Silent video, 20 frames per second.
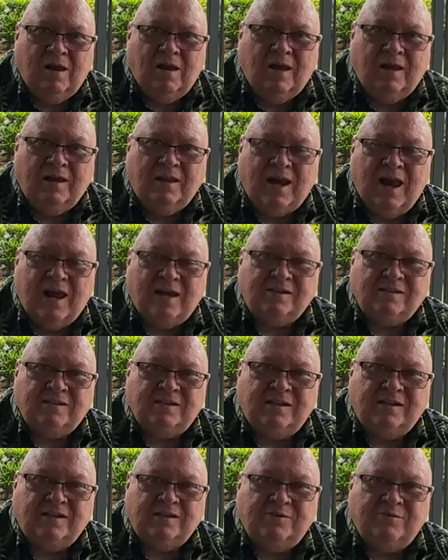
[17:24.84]
It
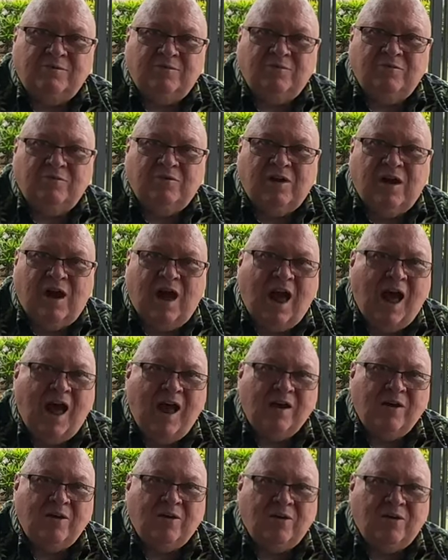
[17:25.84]
actually is
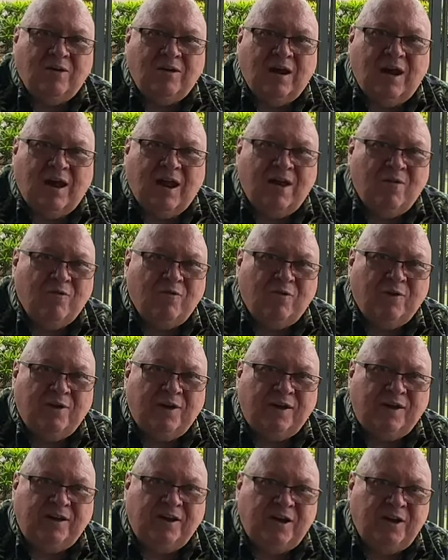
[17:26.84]
higher every
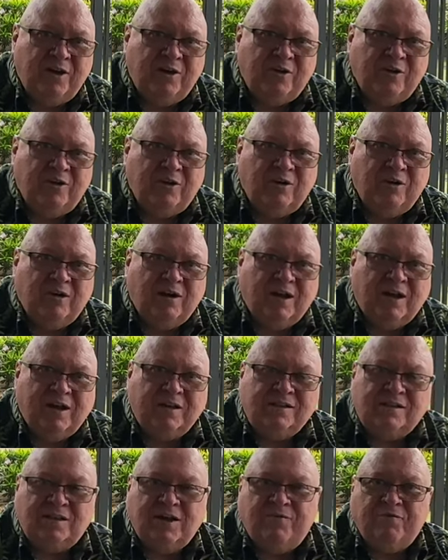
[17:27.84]
year
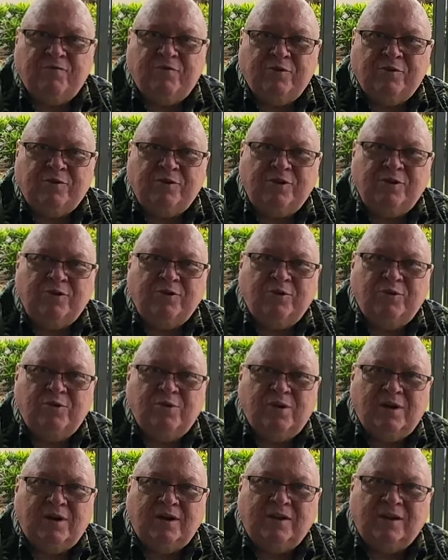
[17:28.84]
except for two
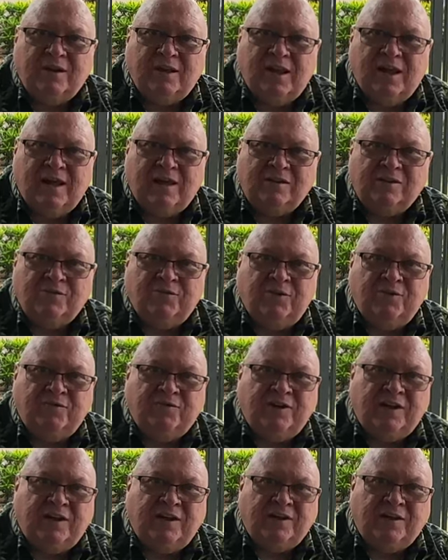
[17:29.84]
in the last
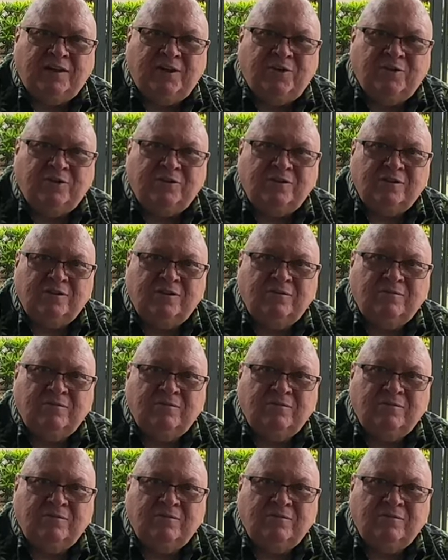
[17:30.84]
15 years.